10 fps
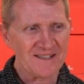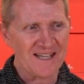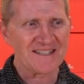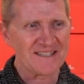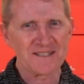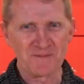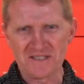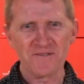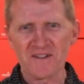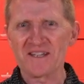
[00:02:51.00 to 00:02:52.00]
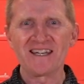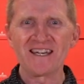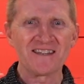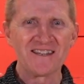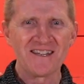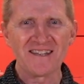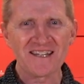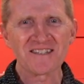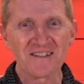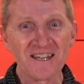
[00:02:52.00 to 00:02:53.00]
can't say specifically yet,
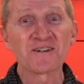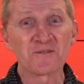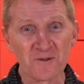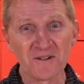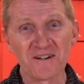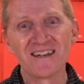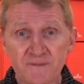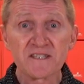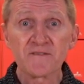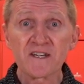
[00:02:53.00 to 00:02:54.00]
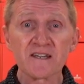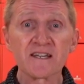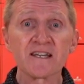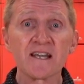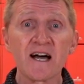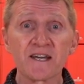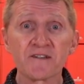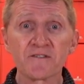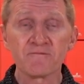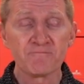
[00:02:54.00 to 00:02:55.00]
that's a later word, specifically
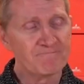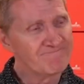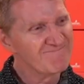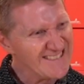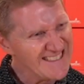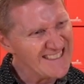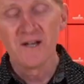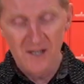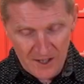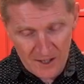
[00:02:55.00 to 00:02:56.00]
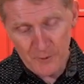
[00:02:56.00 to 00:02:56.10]
aligned to, our